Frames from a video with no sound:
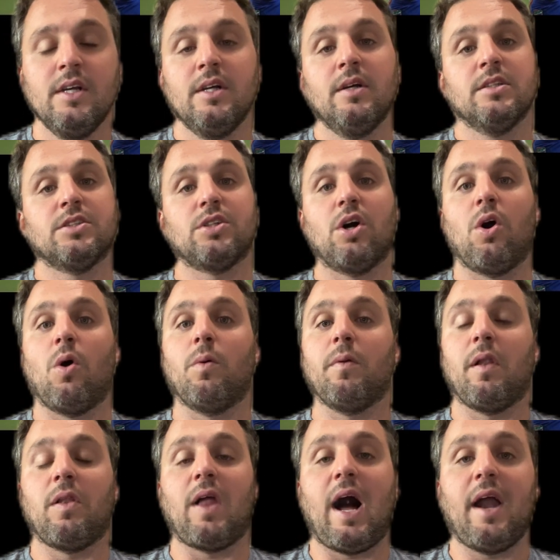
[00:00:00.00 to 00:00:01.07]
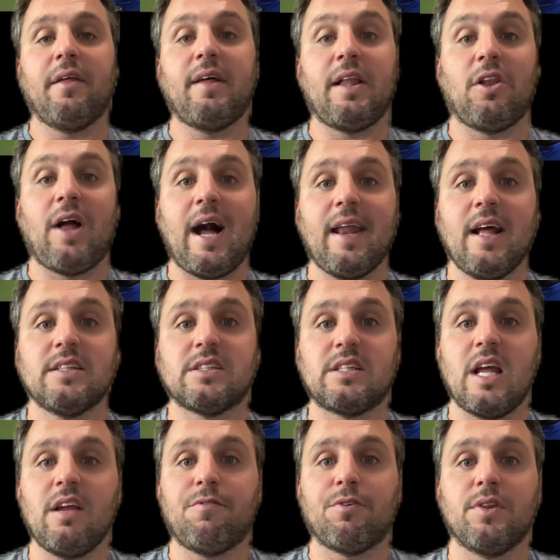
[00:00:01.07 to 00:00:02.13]
So a lot at
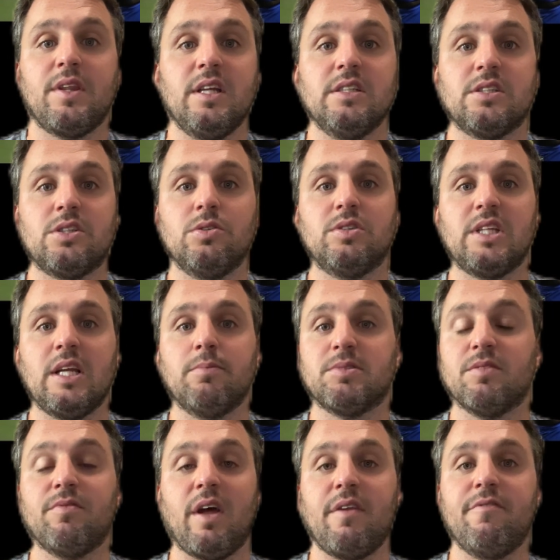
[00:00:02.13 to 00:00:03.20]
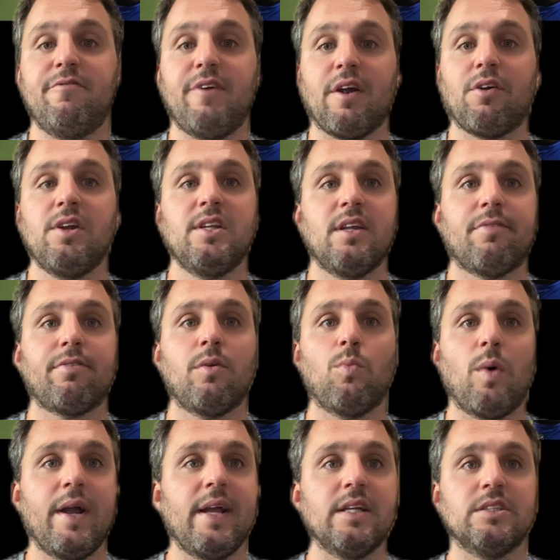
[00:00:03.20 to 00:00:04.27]
stake for these two teams in very different
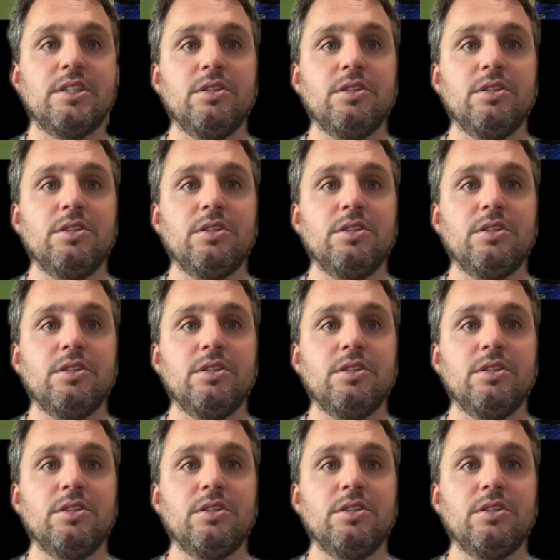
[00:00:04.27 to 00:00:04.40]
ways.